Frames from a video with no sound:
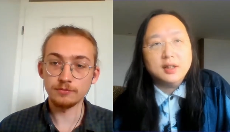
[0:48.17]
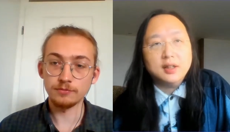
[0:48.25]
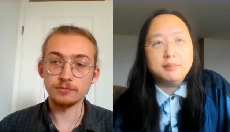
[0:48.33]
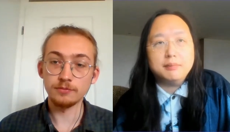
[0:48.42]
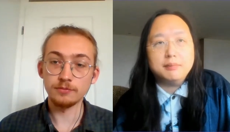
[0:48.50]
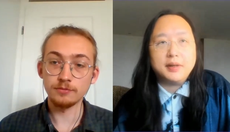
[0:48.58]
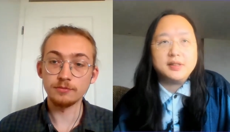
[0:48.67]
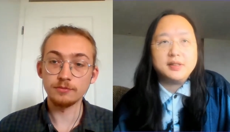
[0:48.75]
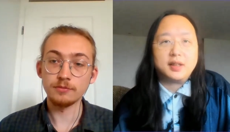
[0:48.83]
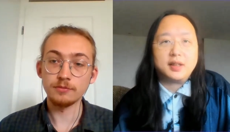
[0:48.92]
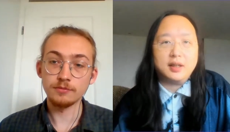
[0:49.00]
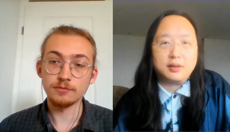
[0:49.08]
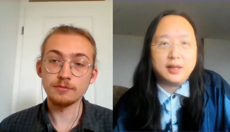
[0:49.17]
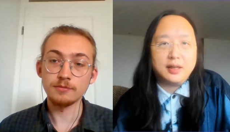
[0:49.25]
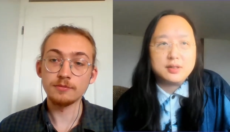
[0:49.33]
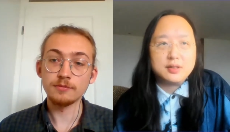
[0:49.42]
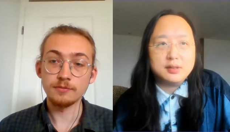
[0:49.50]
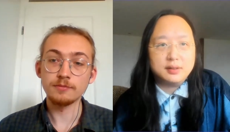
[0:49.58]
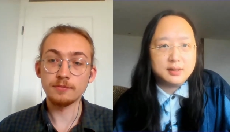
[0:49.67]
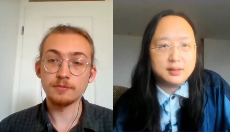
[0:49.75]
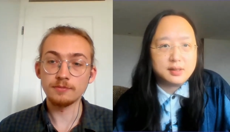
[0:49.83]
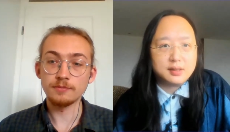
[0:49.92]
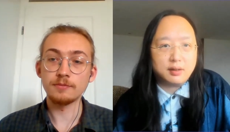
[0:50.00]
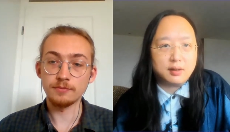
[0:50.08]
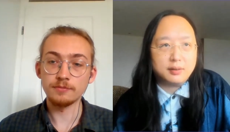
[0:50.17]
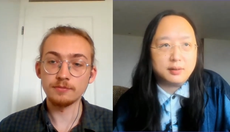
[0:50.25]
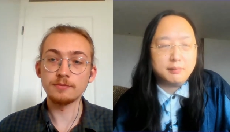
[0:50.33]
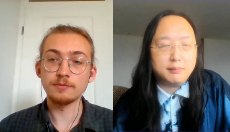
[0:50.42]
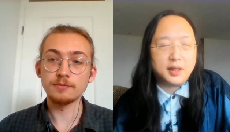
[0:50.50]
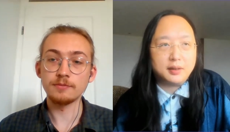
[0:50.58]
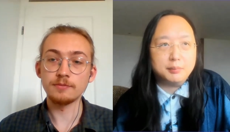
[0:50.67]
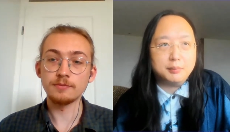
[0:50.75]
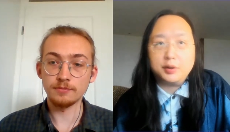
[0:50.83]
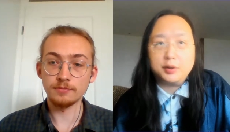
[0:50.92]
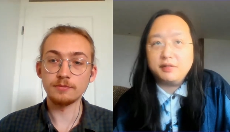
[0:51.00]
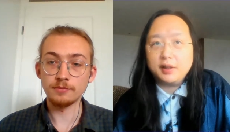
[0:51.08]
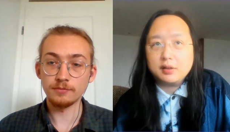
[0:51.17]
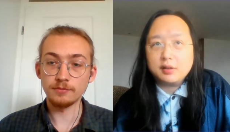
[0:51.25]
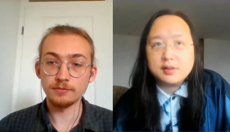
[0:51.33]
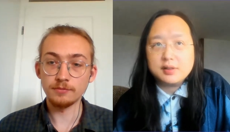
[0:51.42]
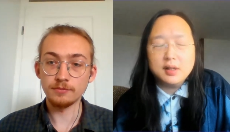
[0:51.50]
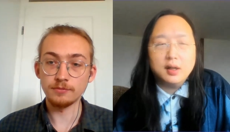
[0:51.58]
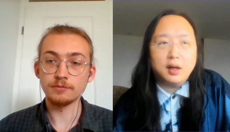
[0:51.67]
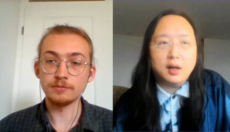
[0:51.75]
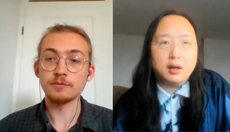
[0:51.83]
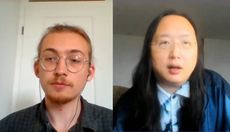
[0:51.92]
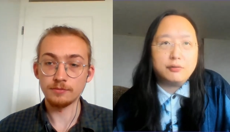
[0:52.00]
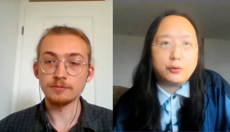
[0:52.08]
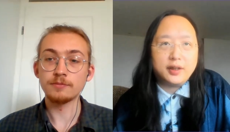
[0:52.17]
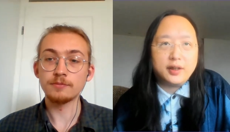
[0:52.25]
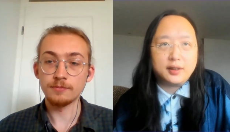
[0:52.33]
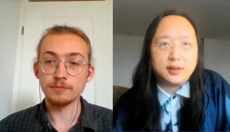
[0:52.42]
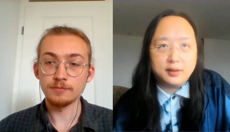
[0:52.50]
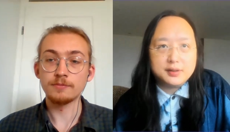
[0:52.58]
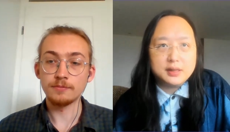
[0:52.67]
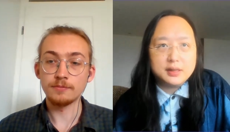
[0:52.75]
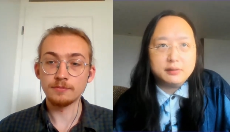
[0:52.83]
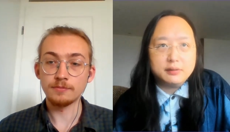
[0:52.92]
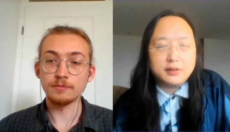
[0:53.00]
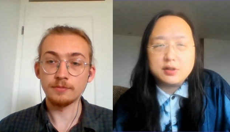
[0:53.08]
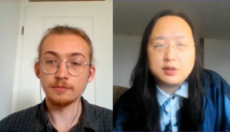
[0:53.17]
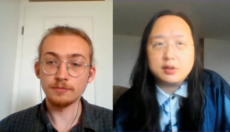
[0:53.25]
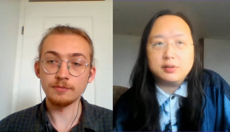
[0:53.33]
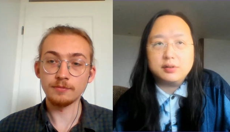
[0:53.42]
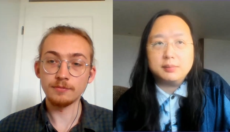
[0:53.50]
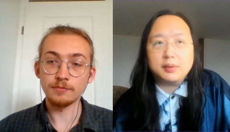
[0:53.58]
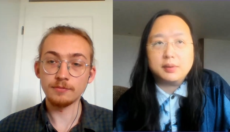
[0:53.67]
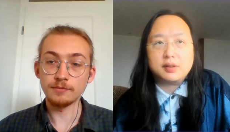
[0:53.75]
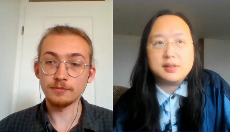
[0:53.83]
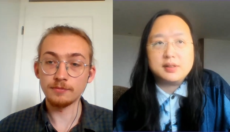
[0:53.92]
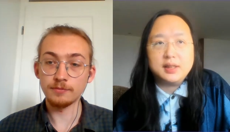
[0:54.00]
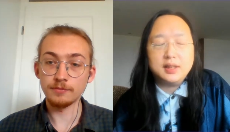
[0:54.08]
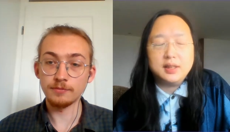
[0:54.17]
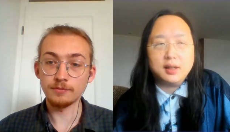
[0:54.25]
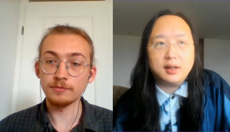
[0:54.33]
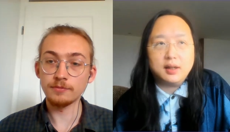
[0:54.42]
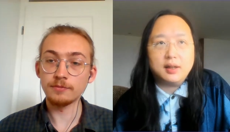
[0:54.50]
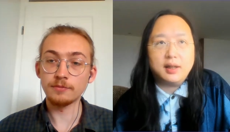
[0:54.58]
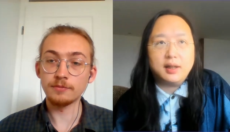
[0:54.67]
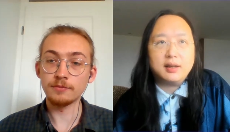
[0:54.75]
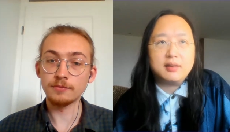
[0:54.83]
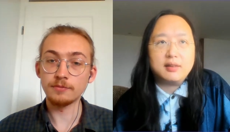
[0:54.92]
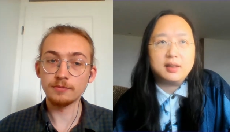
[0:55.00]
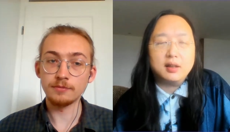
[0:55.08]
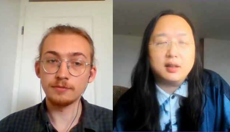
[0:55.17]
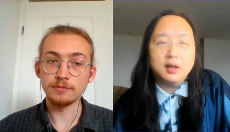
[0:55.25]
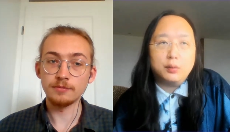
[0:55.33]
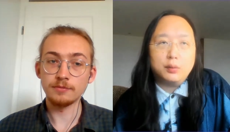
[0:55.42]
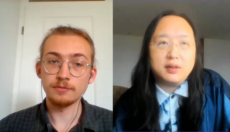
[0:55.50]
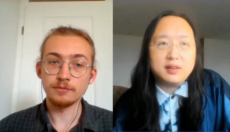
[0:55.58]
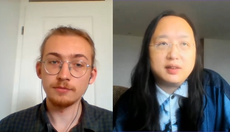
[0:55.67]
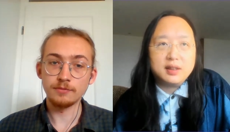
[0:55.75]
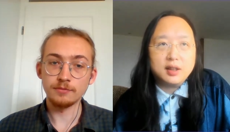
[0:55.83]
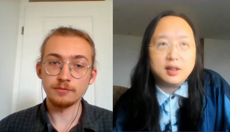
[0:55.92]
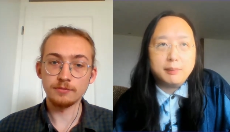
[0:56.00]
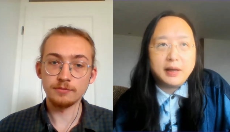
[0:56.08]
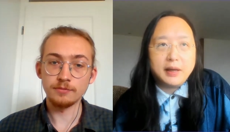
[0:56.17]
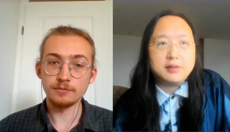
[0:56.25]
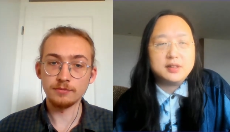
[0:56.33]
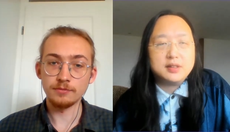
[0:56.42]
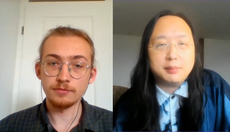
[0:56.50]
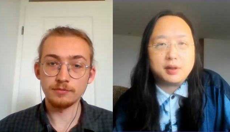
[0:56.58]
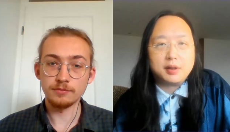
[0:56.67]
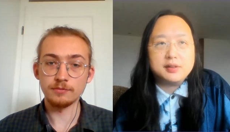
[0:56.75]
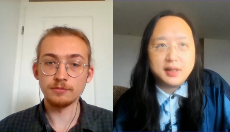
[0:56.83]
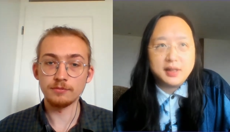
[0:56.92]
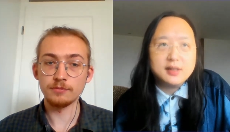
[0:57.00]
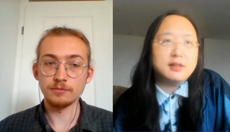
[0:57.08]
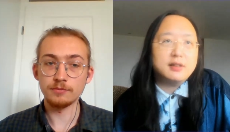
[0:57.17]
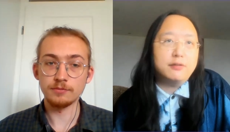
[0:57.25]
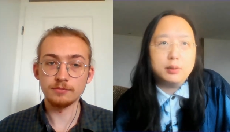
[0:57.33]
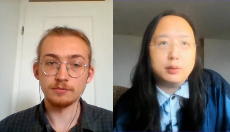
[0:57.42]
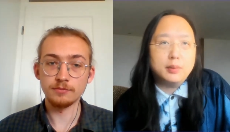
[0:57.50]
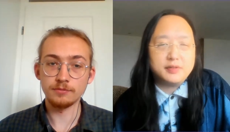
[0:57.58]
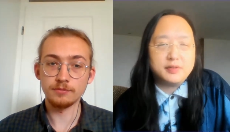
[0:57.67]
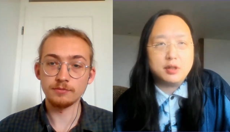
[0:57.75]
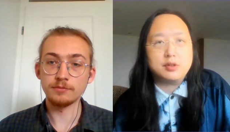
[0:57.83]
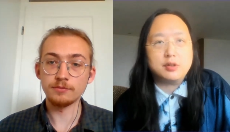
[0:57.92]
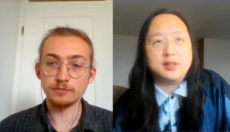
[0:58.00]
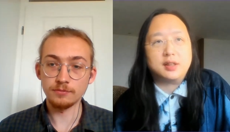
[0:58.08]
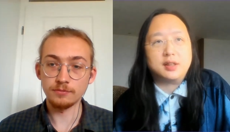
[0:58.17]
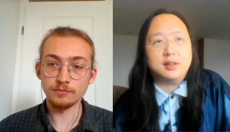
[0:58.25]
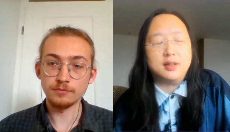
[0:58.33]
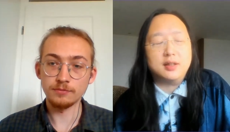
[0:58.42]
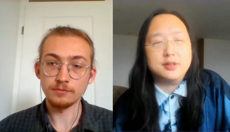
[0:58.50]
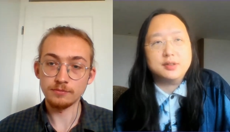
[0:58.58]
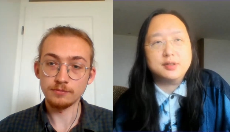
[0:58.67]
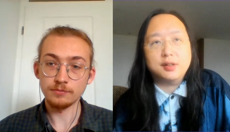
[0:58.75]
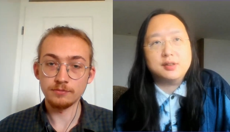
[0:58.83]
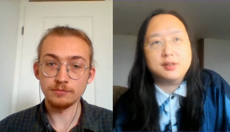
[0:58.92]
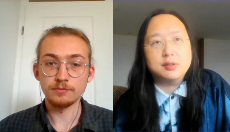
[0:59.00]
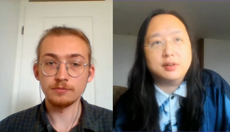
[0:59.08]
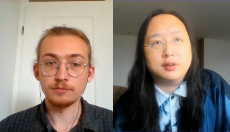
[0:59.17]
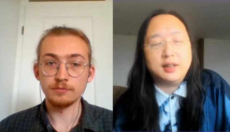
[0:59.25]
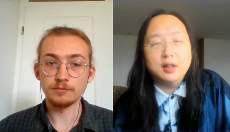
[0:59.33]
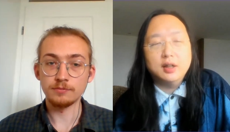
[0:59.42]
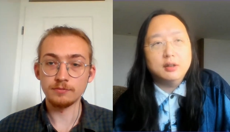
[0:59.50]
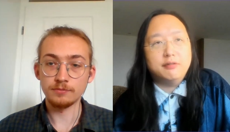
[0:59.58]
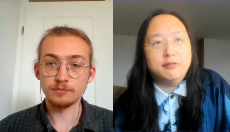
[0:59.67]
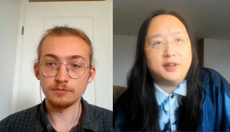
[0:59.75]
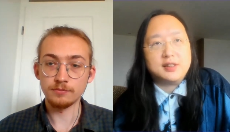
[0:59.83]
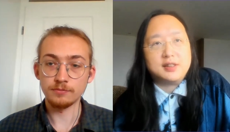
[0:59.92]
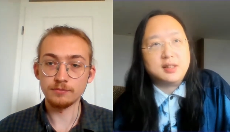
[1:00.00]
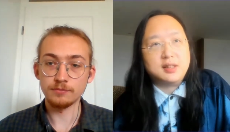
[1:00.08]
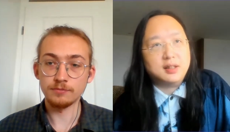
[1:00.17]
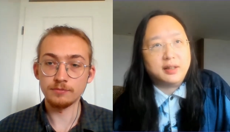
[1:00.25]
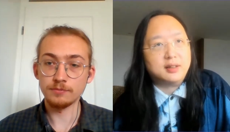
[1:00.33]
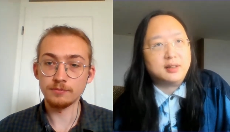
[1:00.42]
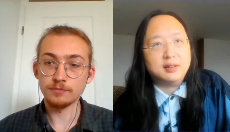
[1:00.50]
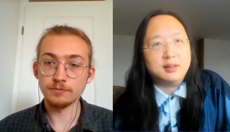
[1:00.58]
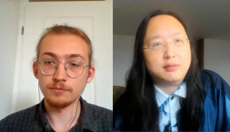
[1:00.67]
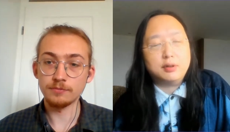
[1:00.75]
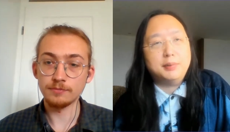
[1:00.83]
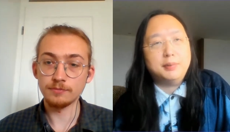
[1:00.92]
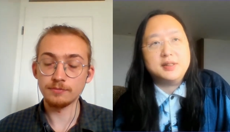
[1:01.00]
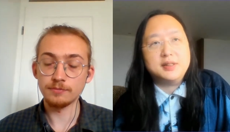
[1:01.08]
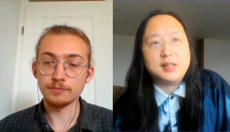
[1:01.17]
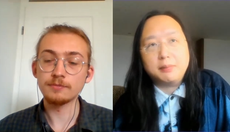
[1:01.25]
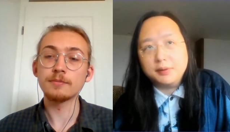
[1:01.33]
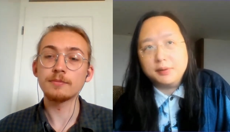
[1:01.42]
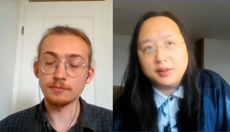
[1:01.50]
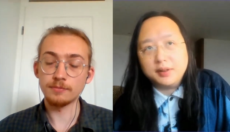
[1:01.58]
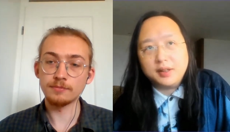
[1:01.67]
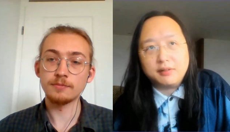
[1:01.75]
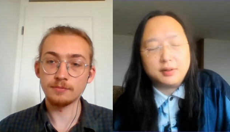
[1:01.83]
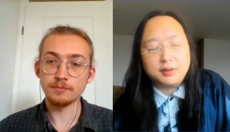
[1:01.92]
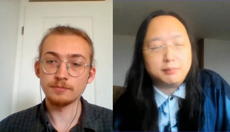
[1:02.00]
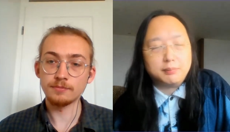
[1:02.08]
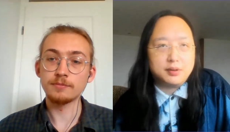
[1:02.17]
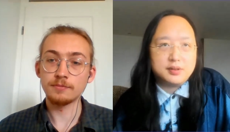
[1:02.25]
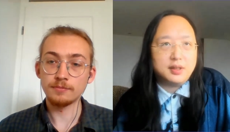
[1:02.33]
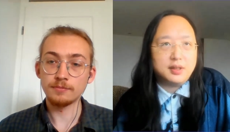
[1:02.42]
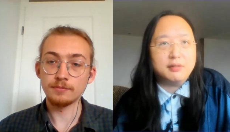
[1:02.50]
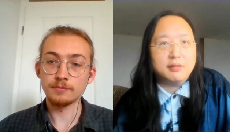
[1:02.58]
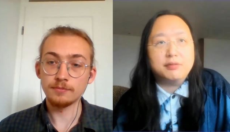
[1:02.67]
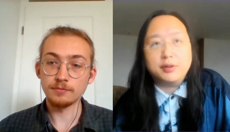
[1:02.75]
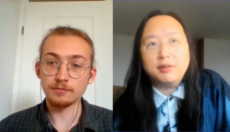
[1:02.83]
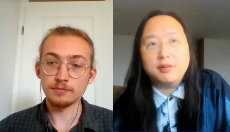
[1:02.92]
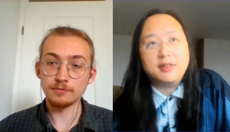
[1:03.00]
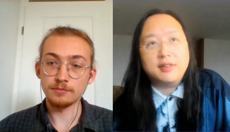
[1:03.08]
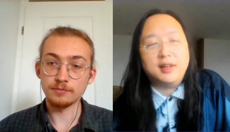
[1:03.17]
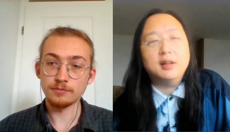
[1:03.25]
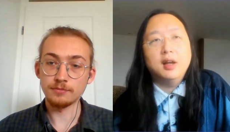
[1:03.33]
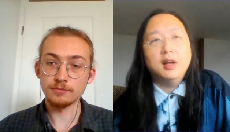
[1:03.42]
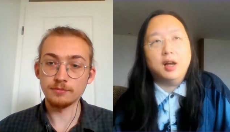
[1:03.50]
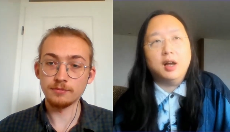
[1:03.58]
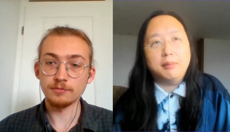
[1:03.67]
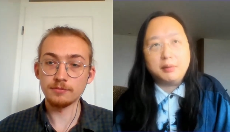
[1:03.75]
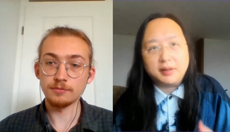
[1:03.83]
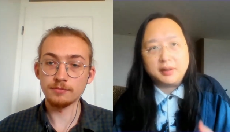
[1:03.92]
Speaker 1: in basic education, these are the main motivators uh, for inclusive digital democracy. Uh, and I think we think about democracy as a form of social technology. So it's not a fixed, like three bits uploaded every person every four year thing, uh, but